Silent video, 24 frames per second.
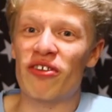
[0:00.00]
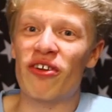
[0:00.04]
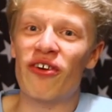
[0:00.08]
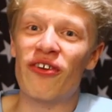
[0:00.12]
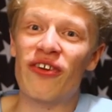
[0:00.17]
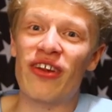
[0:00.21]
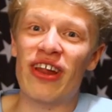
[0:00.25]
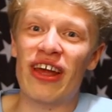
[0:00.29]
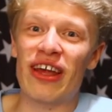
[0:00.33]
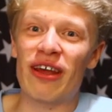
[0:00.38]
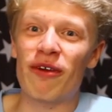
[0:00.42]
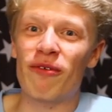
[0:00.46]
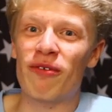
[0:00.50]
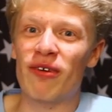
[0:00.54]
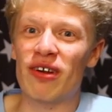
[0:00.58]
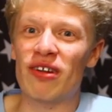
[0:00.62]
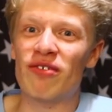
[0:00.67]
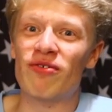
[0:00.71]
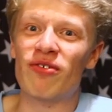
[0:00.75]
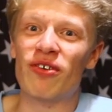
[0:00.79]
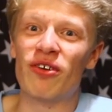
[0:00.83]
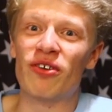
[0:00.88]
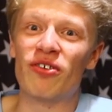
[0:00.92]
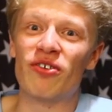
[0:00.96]
an online
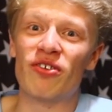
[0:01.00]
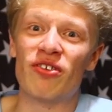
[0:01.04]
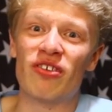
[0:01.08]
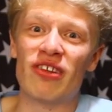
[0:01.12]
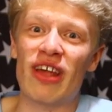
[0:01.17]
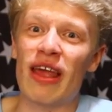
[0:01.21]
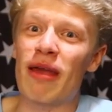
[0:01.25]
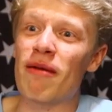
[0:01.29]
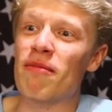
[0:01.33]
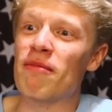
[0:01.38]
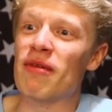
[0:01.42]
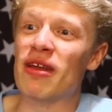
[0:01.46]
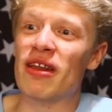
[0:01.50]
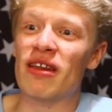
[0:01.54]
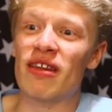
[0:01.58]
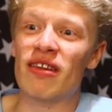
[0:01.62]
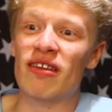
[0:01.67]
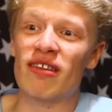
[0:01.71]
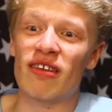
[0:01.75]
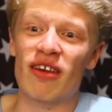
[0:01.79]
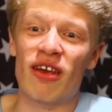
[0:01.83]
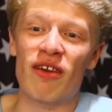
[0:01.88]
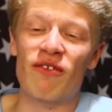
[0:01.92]
quiz for just him and